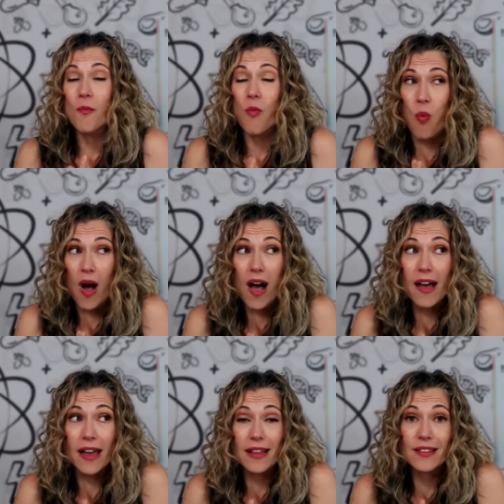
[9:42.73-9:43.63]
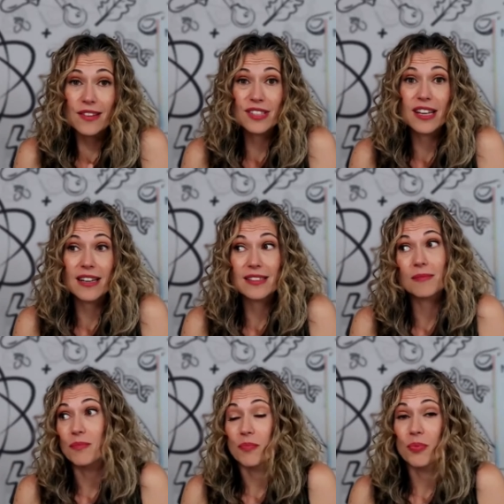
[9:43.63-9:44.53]
why there's like
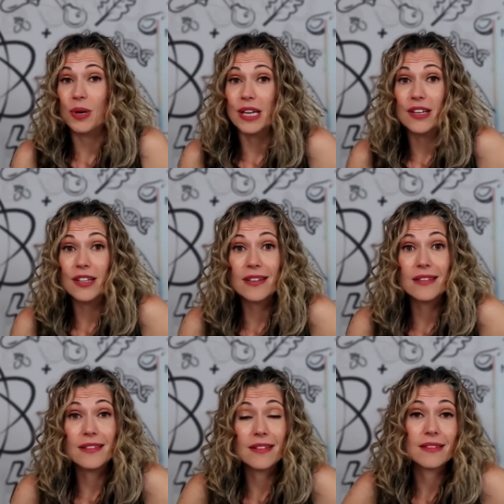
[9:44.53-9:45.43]
some pretty good